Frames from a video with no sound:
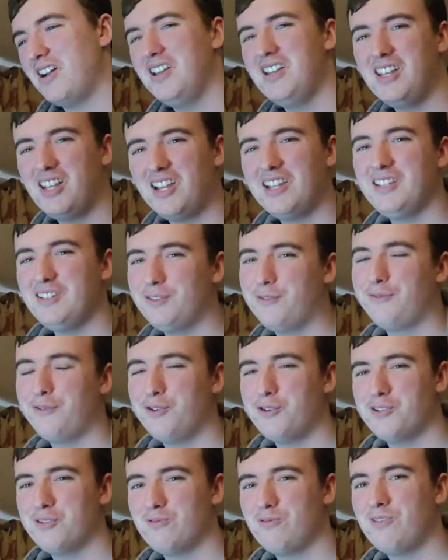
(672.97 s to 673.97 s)
I like the
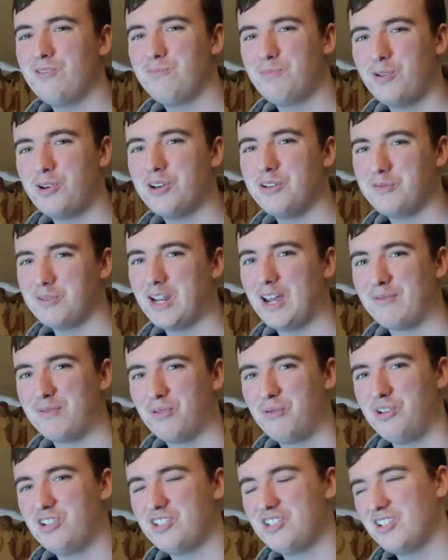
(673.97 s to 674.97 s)
first one, but I would
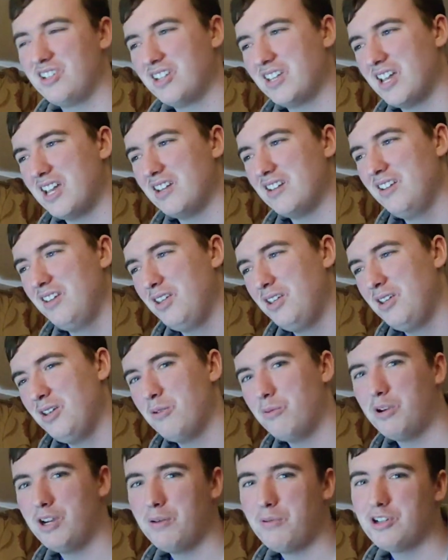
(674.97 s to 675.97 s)
have to watch it again.
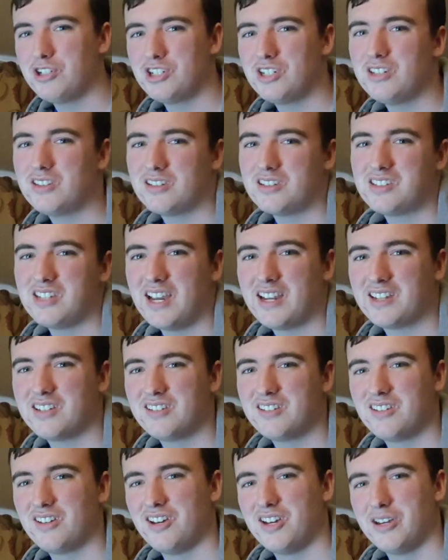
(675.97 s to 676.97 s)
When I watched it the
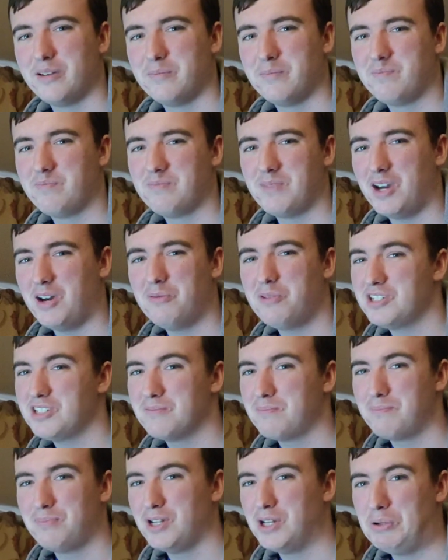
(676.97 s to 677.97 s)
second time, I
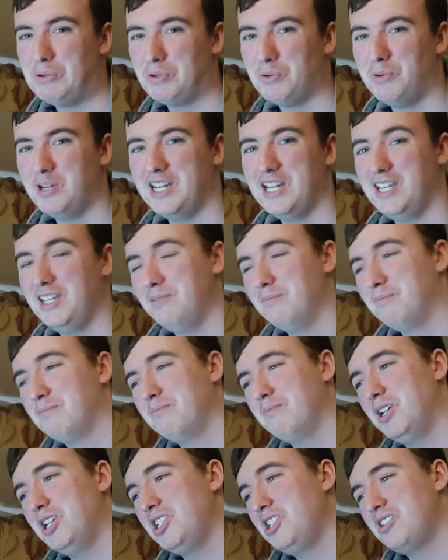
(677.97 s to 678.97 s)
wasn't blown away.
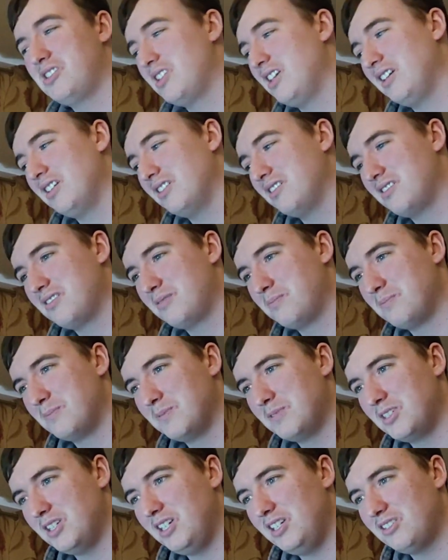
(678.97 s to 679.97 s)
I just think it's
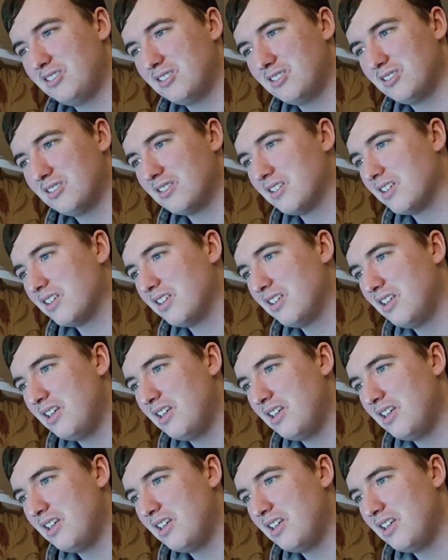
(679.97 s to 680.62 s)
decent.